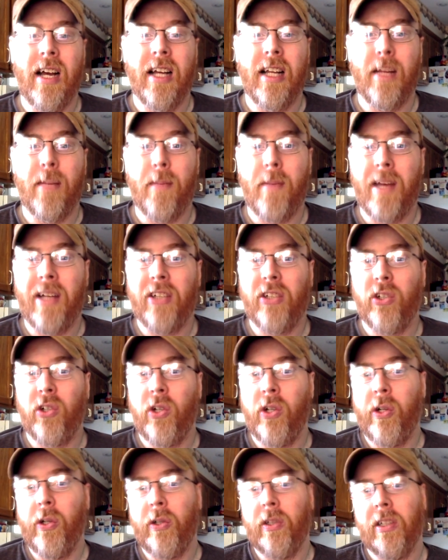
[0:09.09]
the
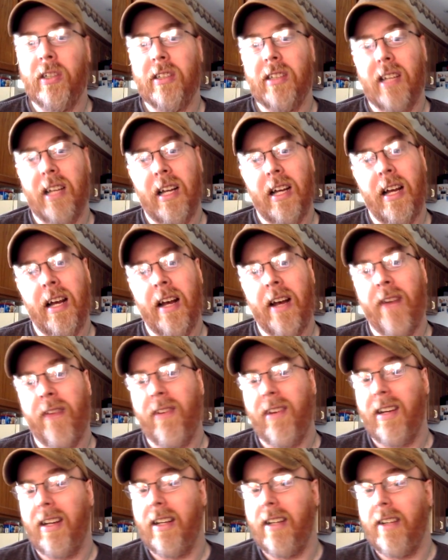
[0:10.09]
magic uses
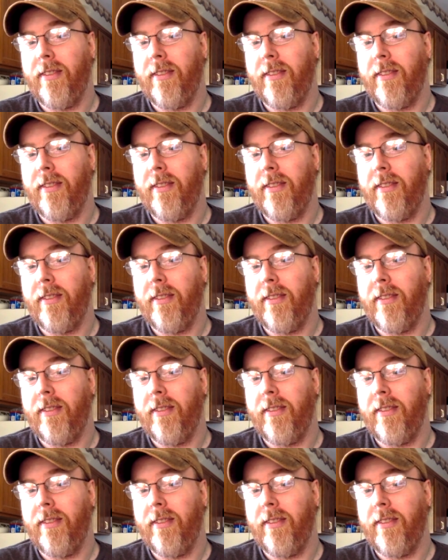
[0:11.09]
of